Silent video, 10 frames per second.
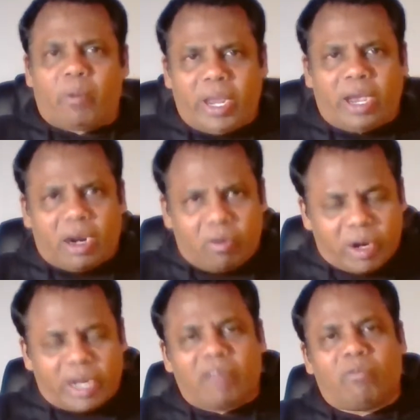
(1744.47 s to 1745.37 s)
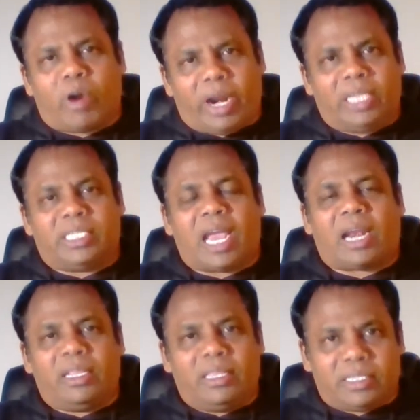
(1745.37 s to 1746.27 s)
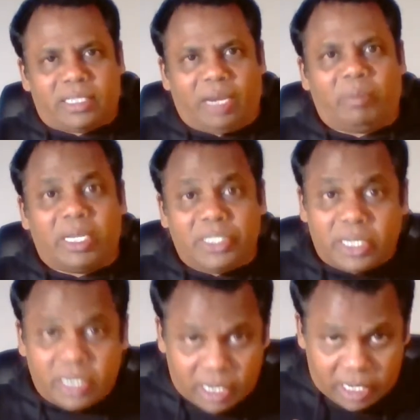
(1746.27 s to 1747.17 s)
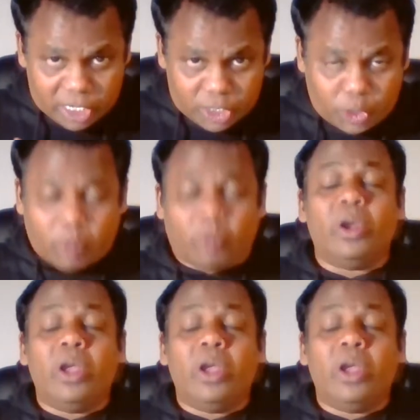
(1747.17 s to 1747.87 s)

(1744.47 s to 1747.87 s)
we are working for exactly the same agenda as you,